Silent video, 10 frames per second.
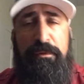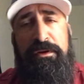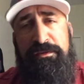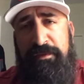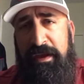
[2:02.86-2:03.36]

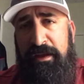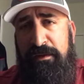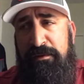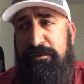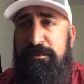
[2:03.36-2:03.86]
what's fake
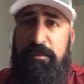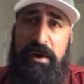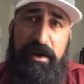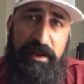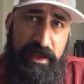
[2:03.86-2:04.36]
news,
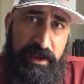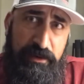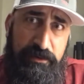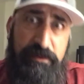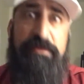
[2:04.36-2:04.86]
where to get
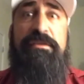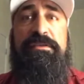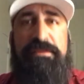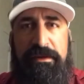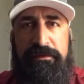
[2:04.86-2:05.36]
your news,
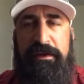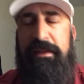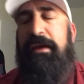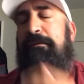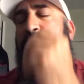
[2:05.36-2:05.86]
stuff
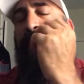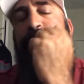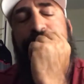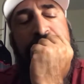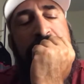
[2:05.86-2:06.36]
like that, right?
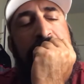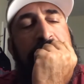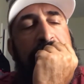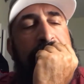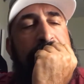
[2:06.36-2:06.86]

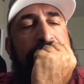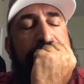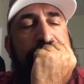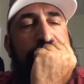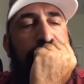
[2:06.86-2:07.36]

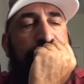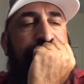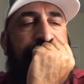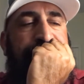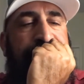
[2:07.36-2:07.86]
And
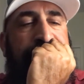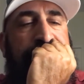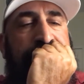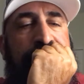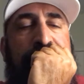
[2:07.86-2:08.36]

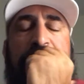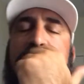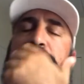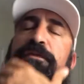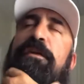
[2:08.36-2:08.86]

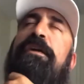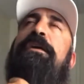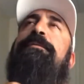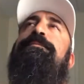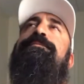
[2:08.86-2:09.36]
it's
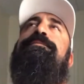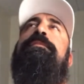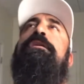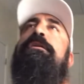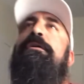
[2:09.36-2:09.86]
funny.
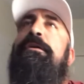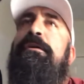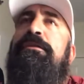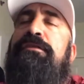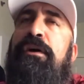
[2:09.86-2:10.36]

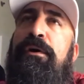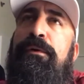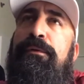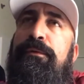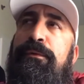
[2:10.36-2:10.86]

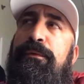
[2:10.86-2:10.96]
So